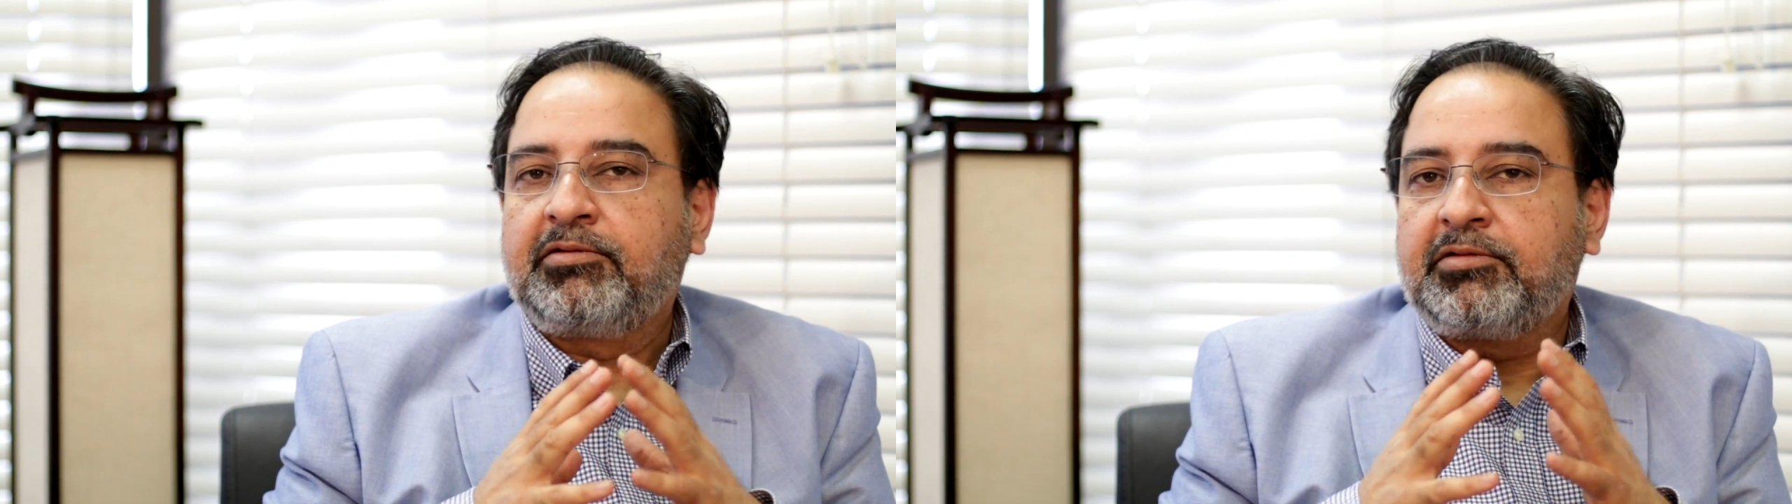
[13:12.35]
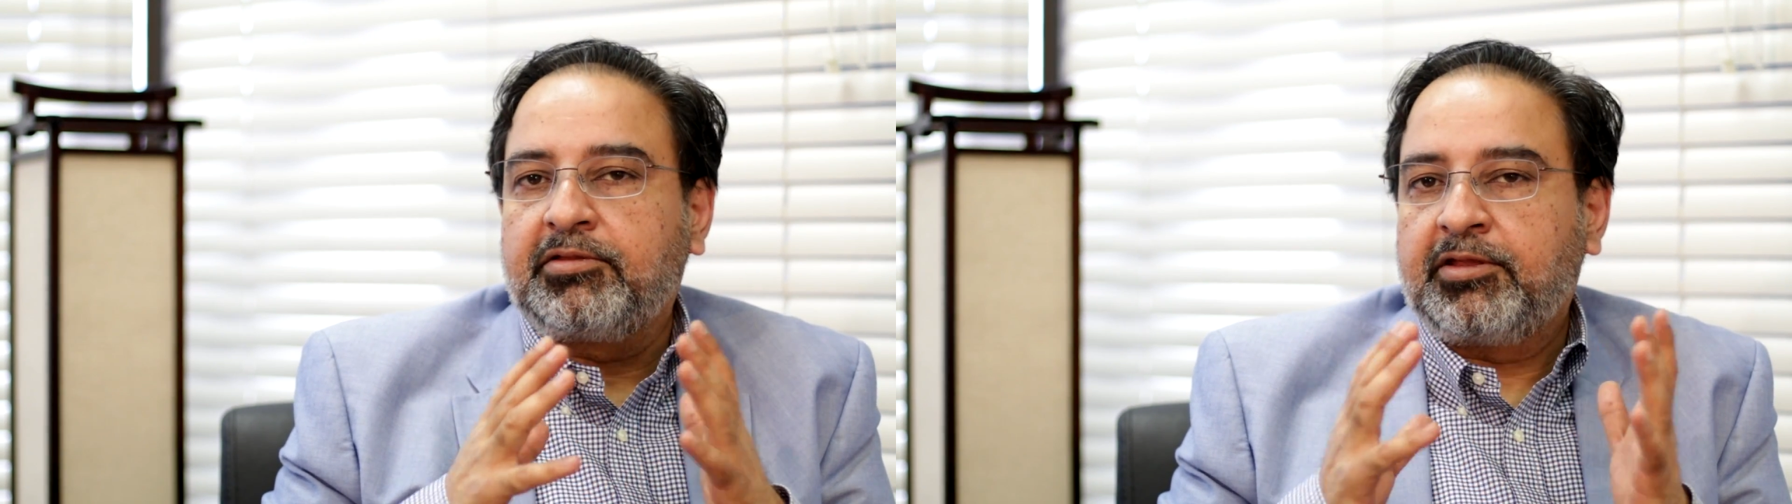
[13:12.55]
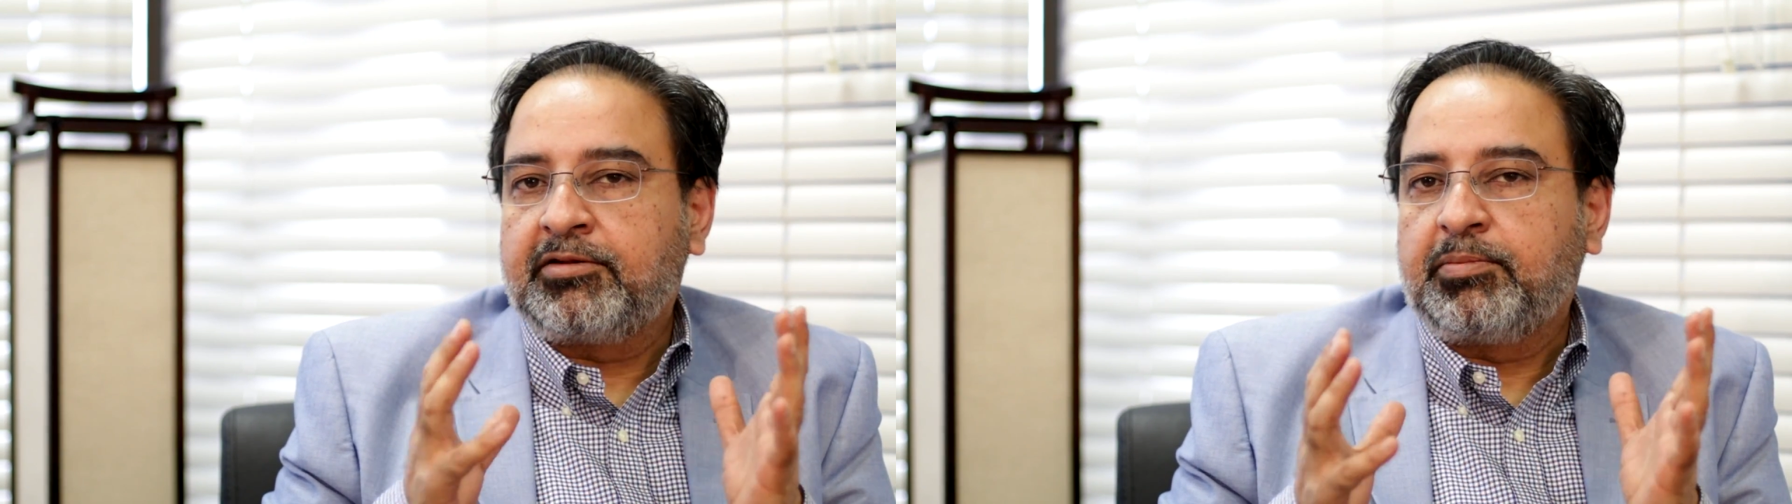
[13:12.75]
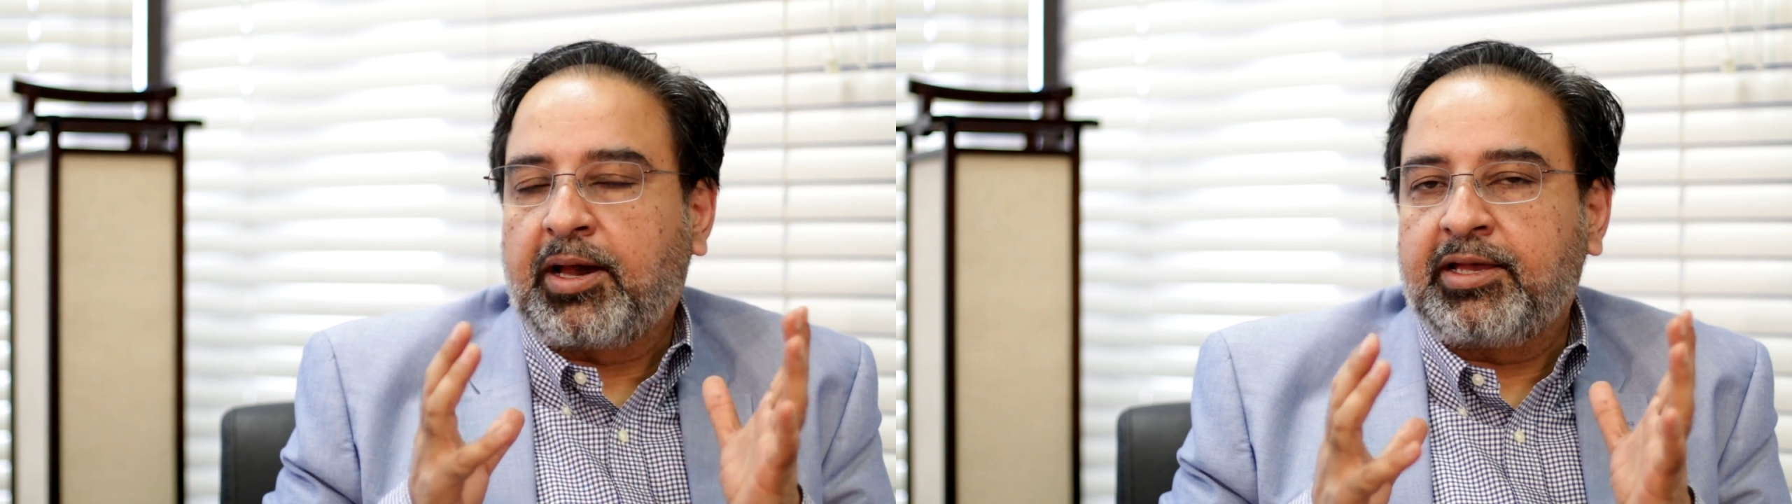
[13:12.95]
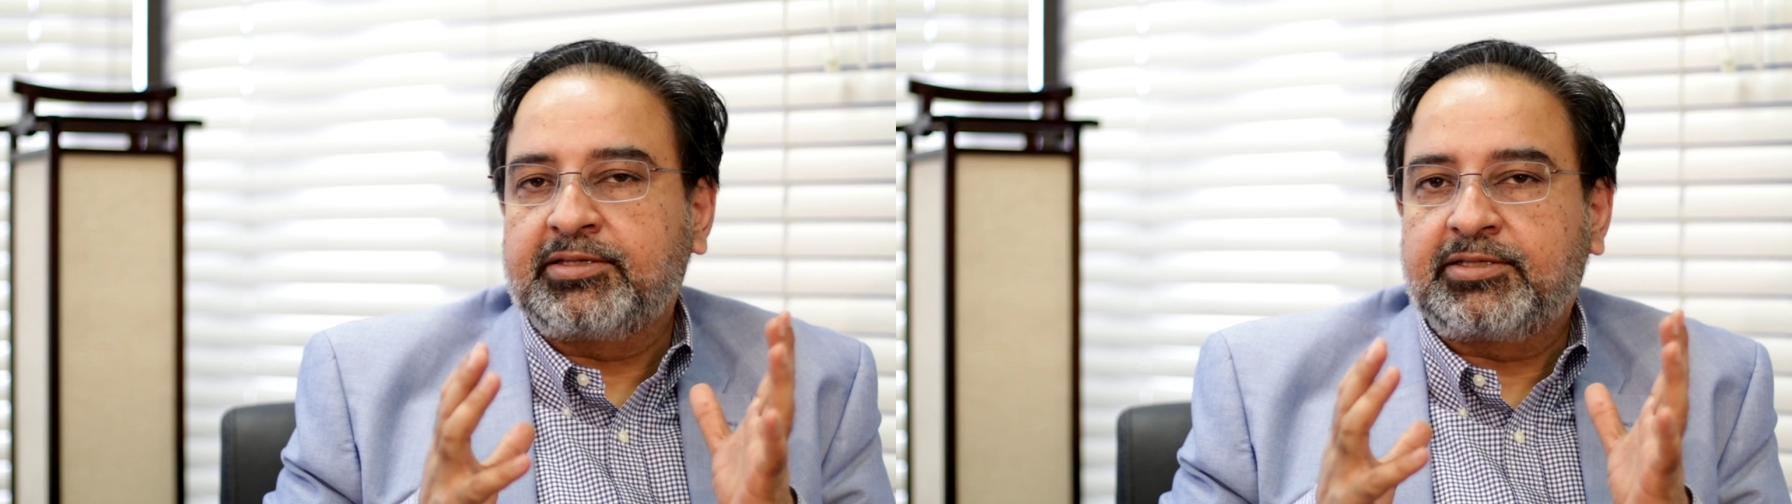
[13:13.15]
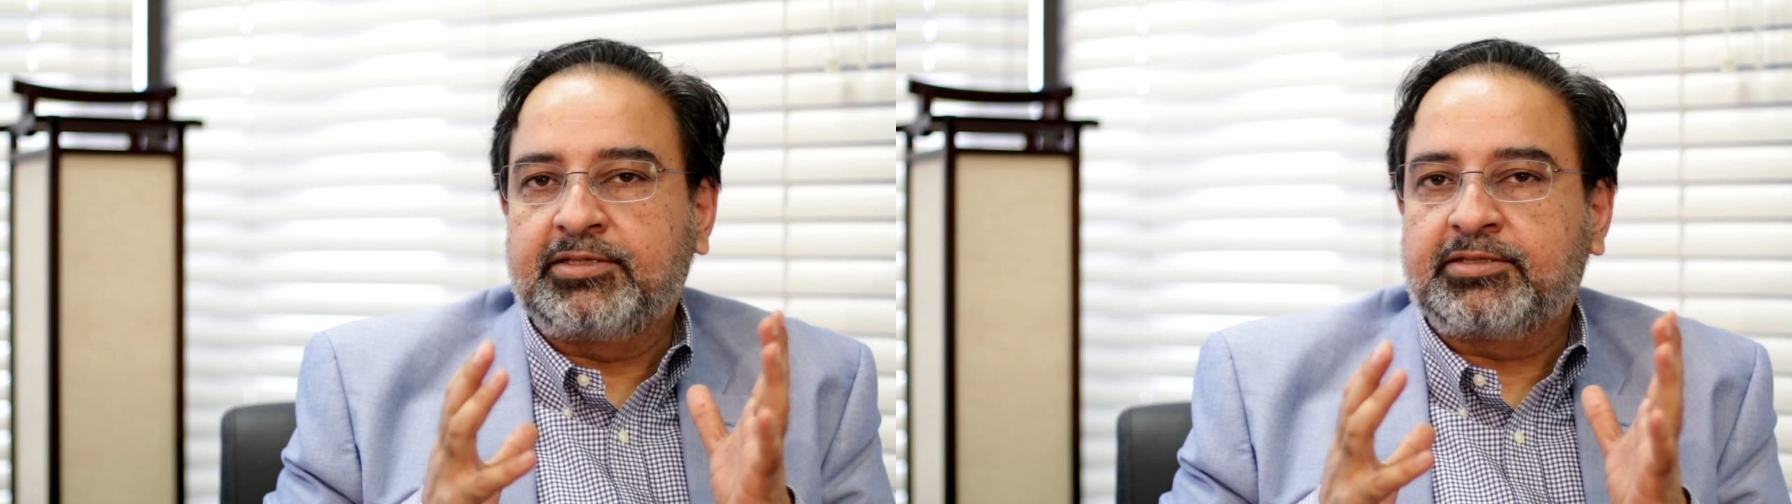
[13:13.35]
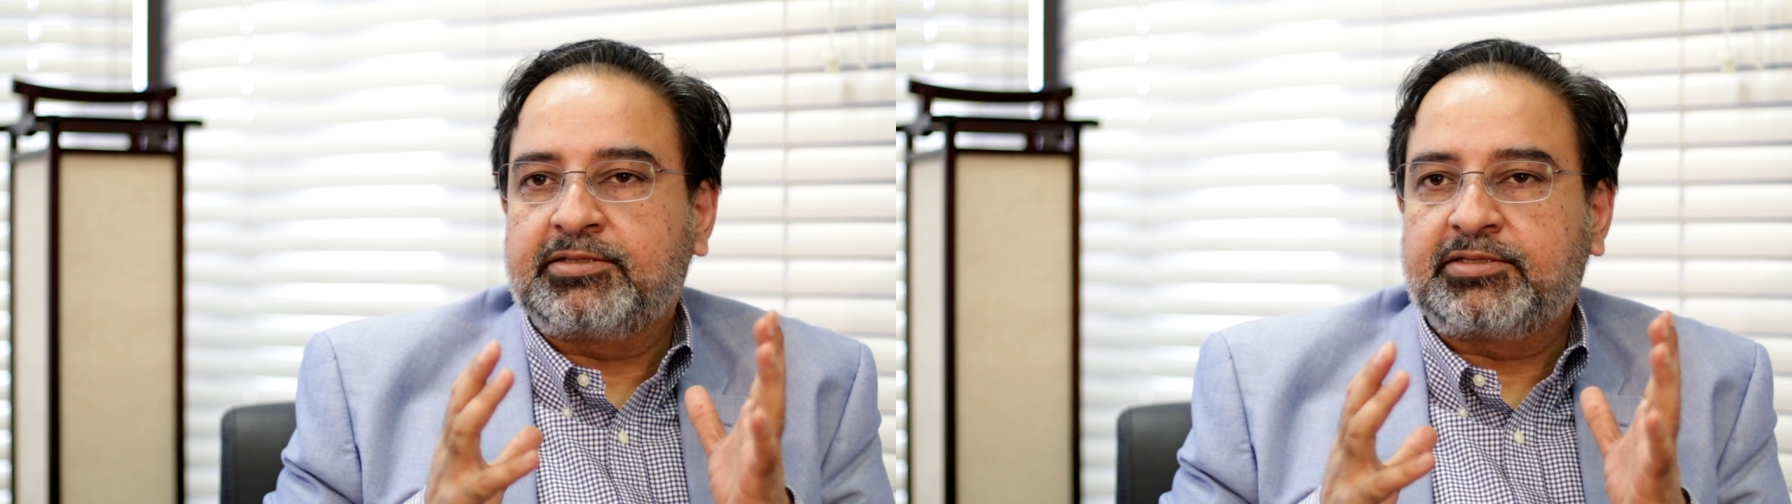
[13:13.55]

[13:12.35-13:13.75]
their biases